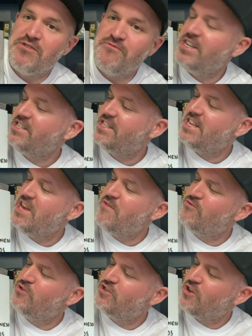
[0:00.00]
of Resident
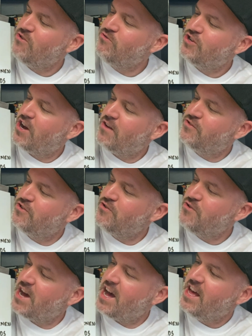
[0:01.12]
Evil. So chuffed to do
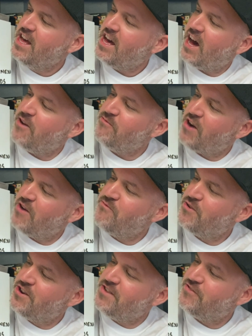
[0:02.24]
that. I've
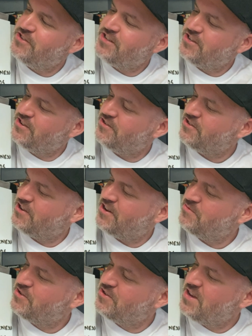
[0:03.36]
wanted it for such a long time,
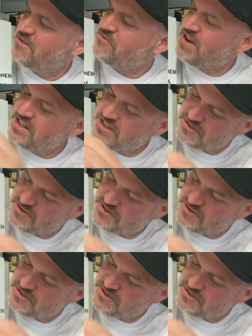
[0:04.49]
so yeah, great to